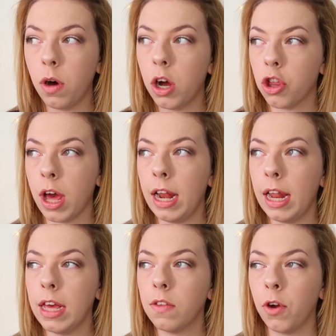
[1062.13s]
you are
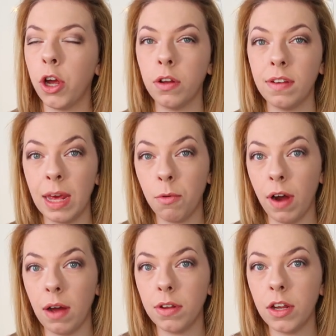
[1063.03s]
channeling it's very good to keep
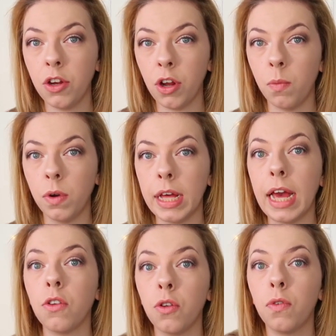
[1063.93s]
grounded you don't want to
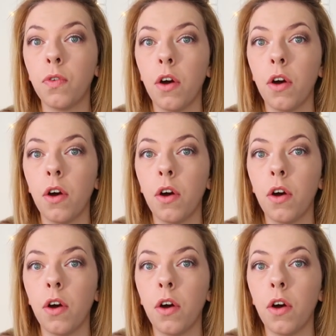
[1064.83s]
get too